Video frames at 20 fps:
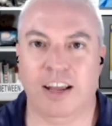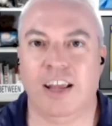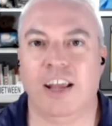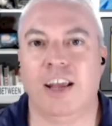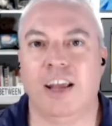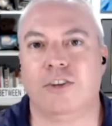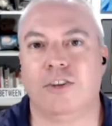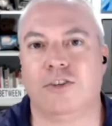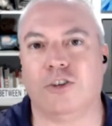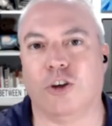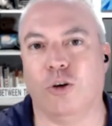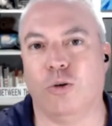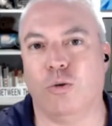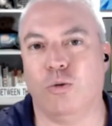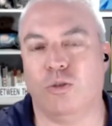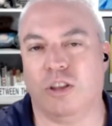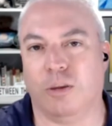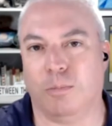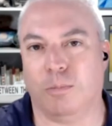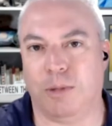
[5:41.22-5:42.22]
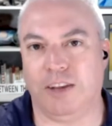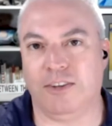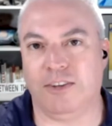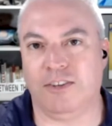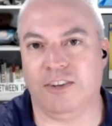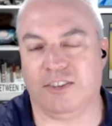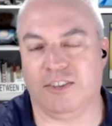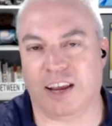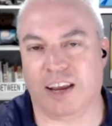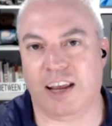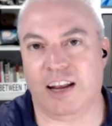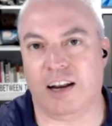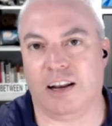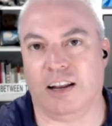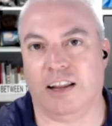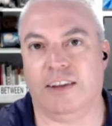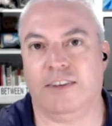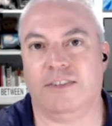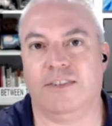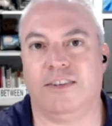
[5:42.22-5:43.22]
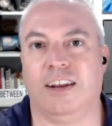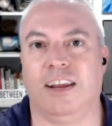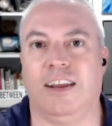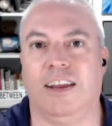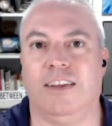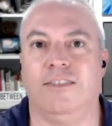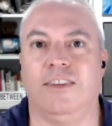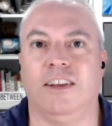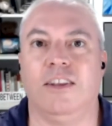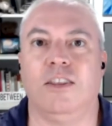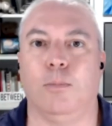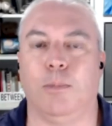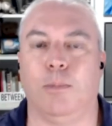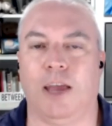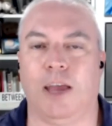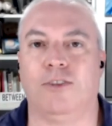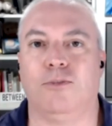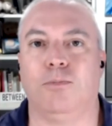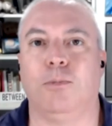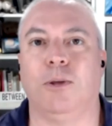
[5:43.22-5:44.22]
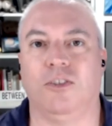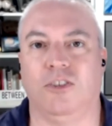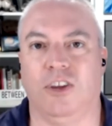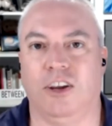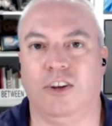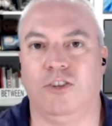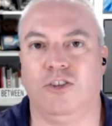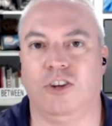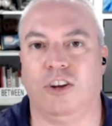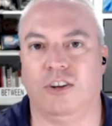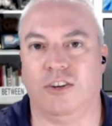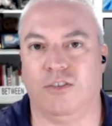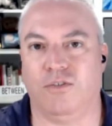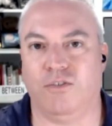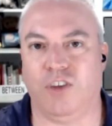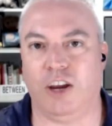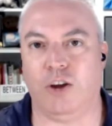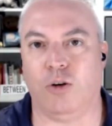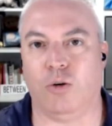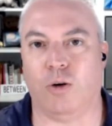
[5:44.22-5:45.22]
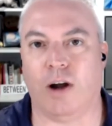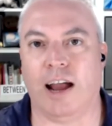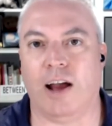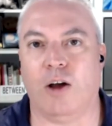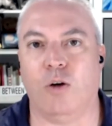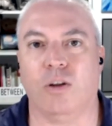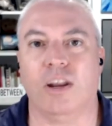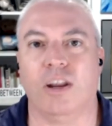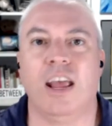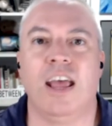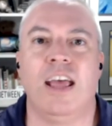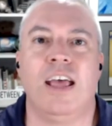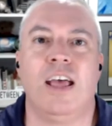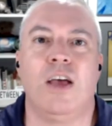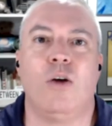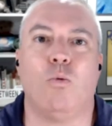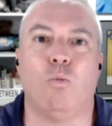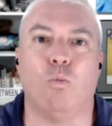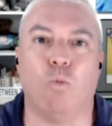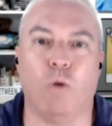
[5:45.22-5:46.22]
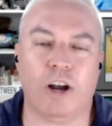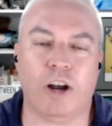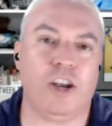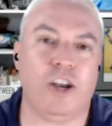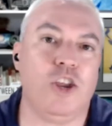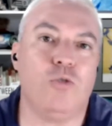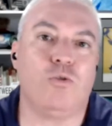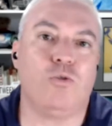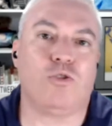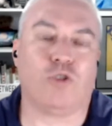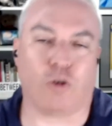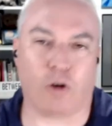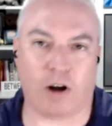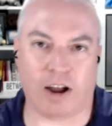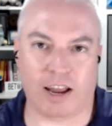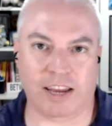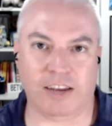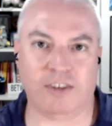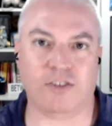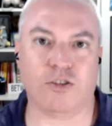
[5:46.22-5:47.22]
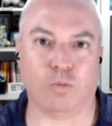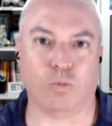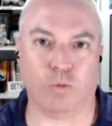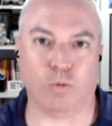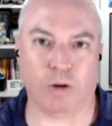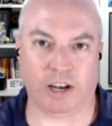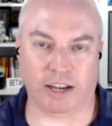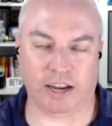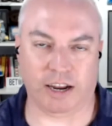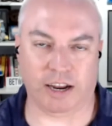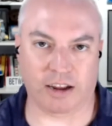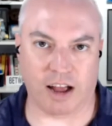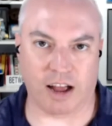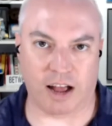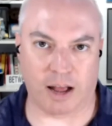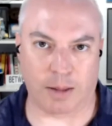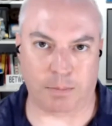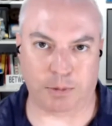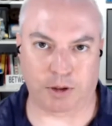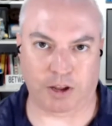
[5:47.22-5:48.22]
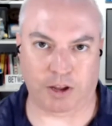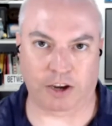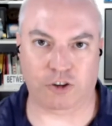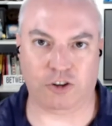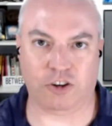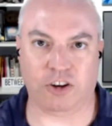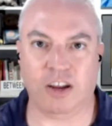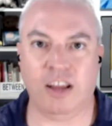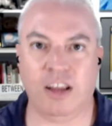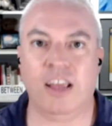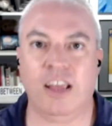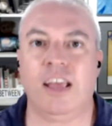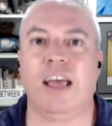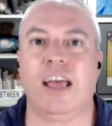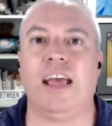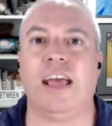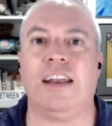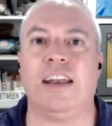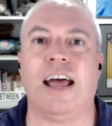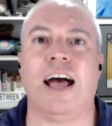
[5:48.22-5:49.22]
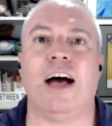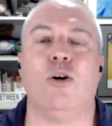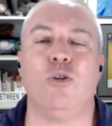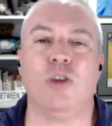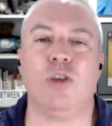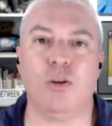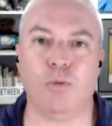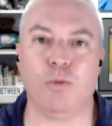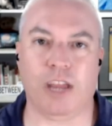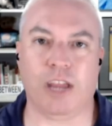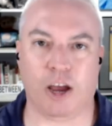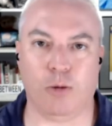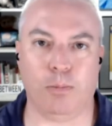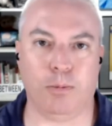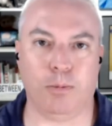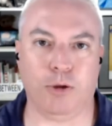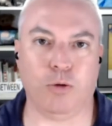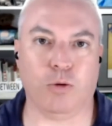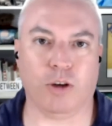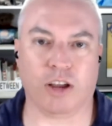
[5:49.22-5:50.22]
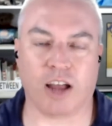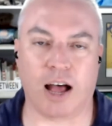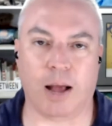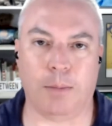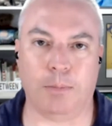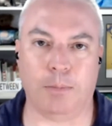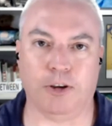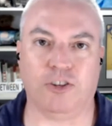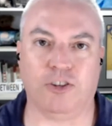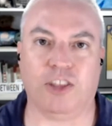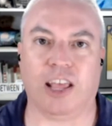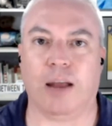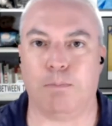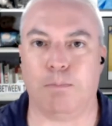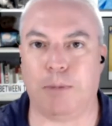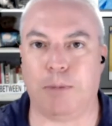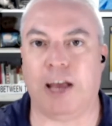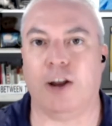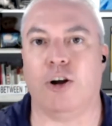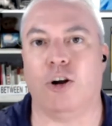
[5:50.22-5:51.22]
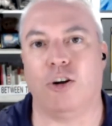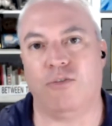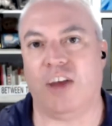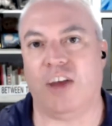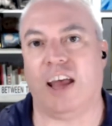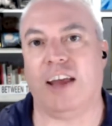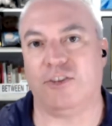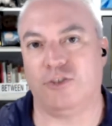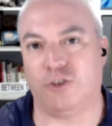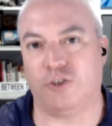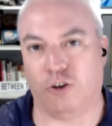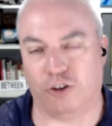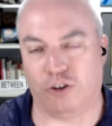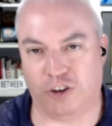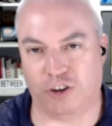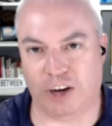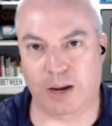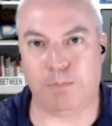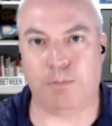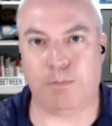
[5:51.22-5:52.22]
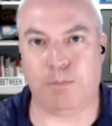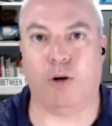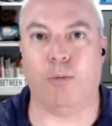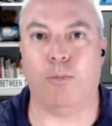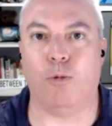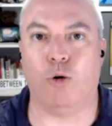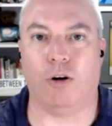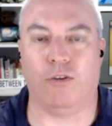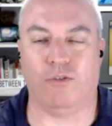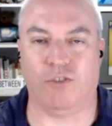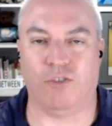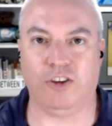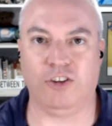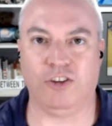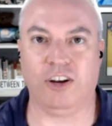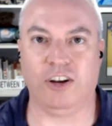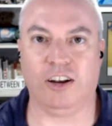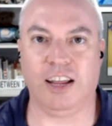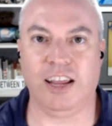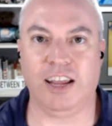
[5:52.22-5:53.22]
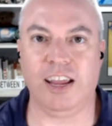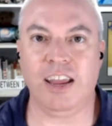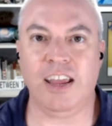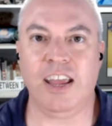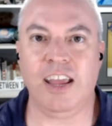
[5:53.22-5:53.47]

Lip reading: So the business analyst is in the best position to figure out, what are you trying to really accomplish? And how can we help you accomplish that better, faster, cheaper, more efficiently?